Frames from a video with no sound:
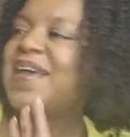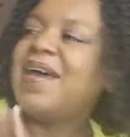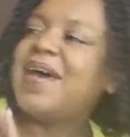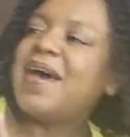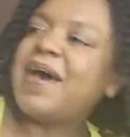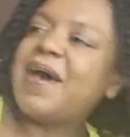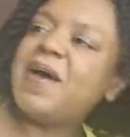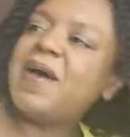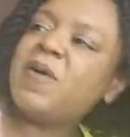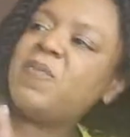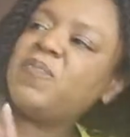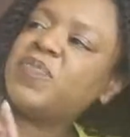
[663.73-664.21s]

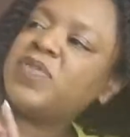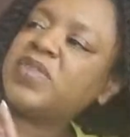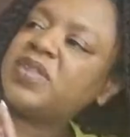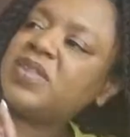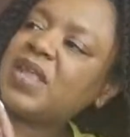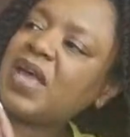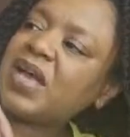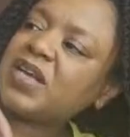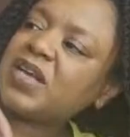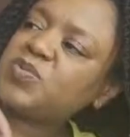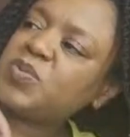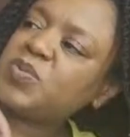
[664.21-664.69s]
Um,
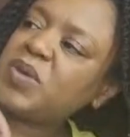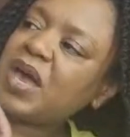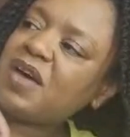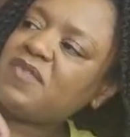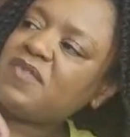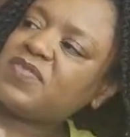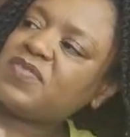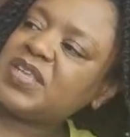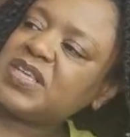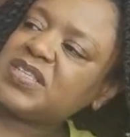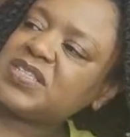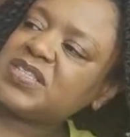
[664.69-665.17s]
next we
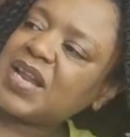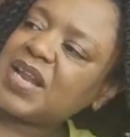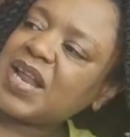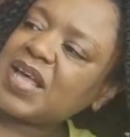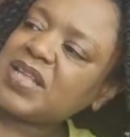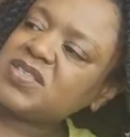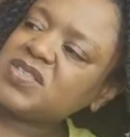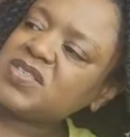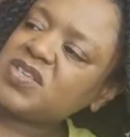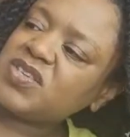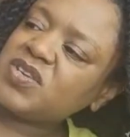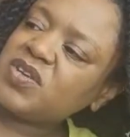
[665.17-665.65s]
have these
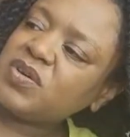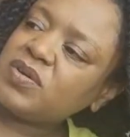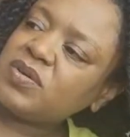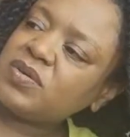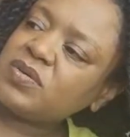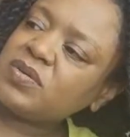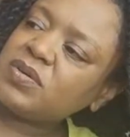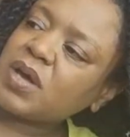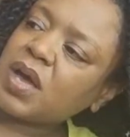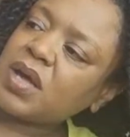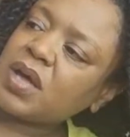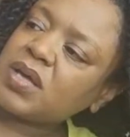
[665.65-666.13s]
Lansinoh
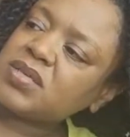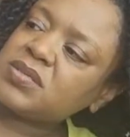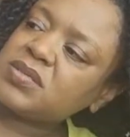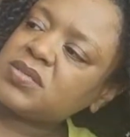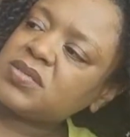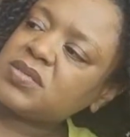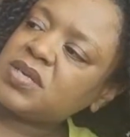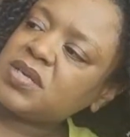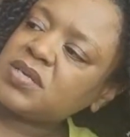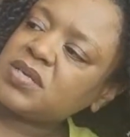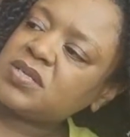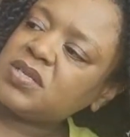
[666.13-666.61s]
uh,
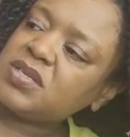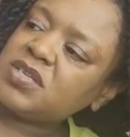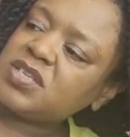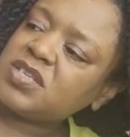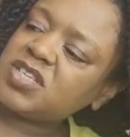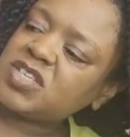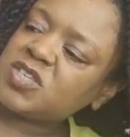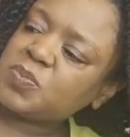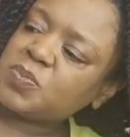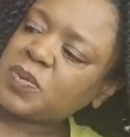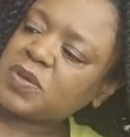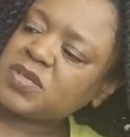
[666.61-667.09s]
sixty
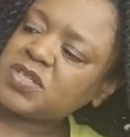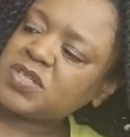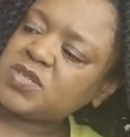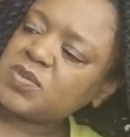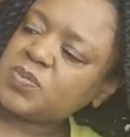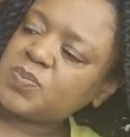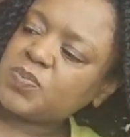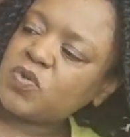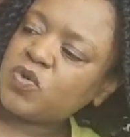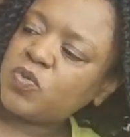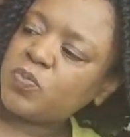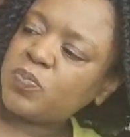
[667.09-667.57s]

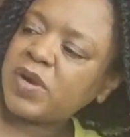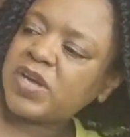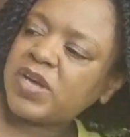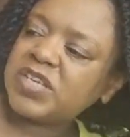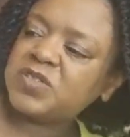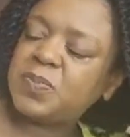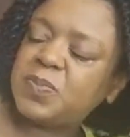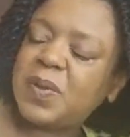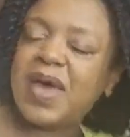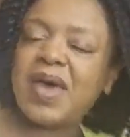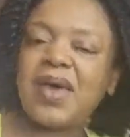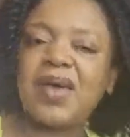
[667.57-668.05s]
disposable
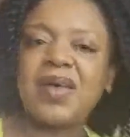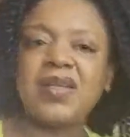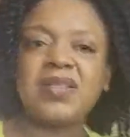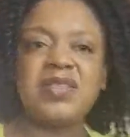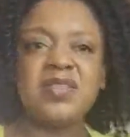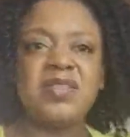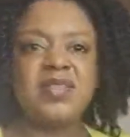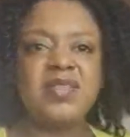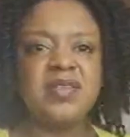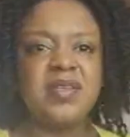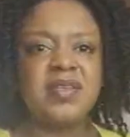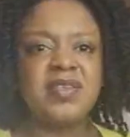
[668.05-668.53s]
breast
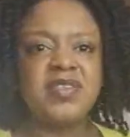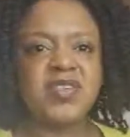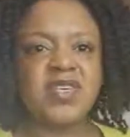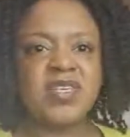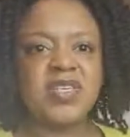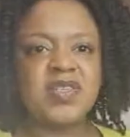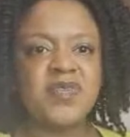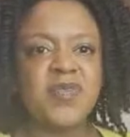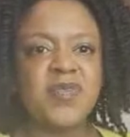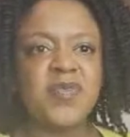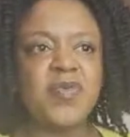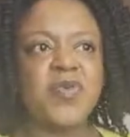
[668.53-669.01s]
pads,
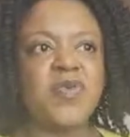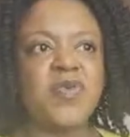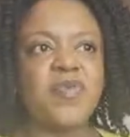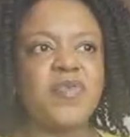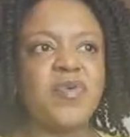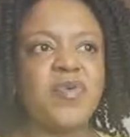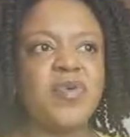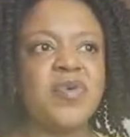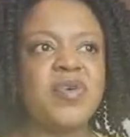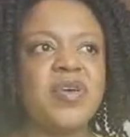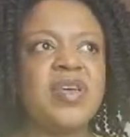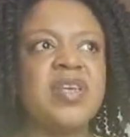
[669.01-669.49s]
just for, of
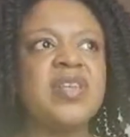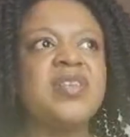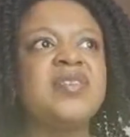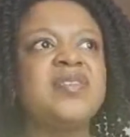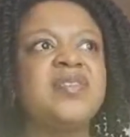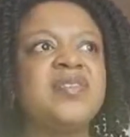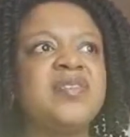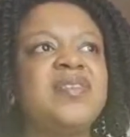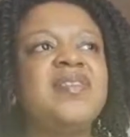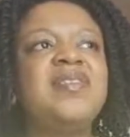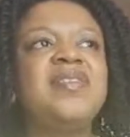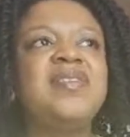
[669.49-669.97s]

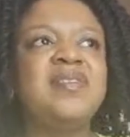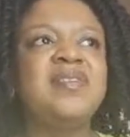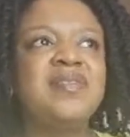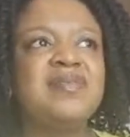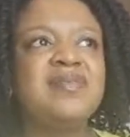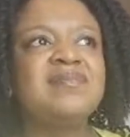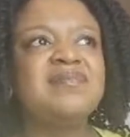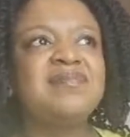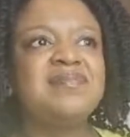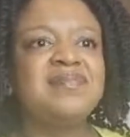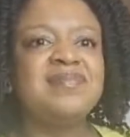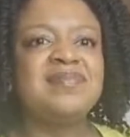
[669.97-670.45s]
course,
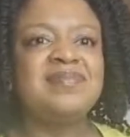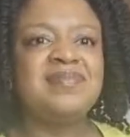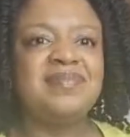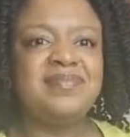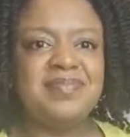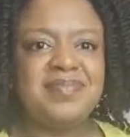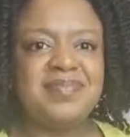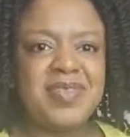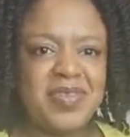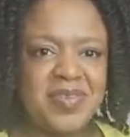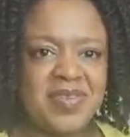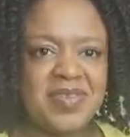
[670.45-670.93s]

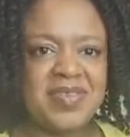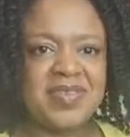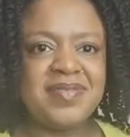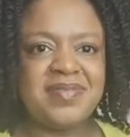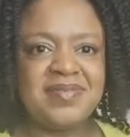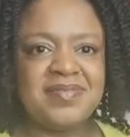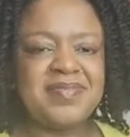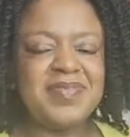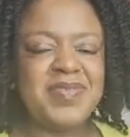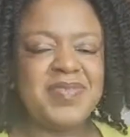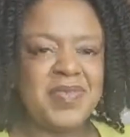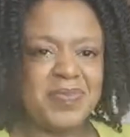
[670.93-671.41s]
you know,
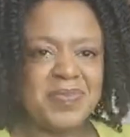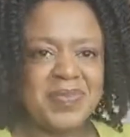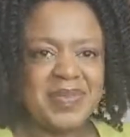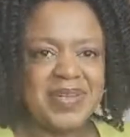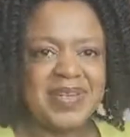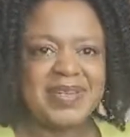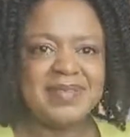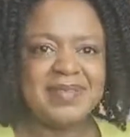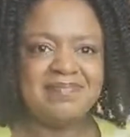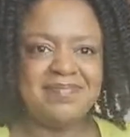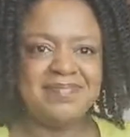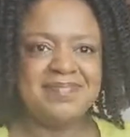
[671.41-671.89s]
you
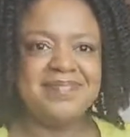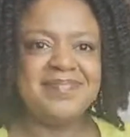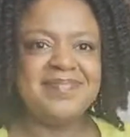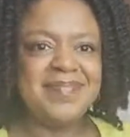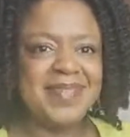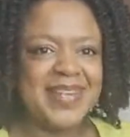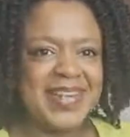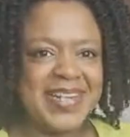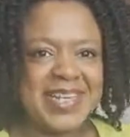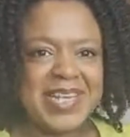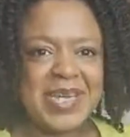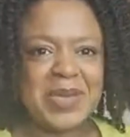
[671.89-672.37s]

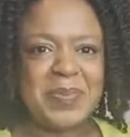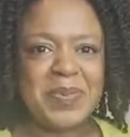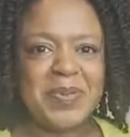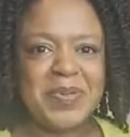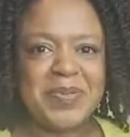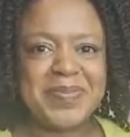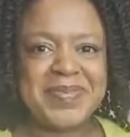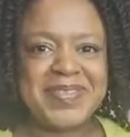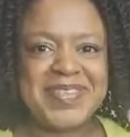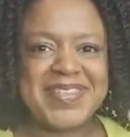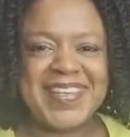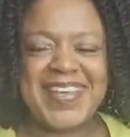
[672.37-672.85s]
leaky
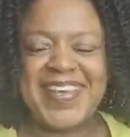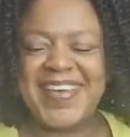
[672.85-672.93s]
boobs,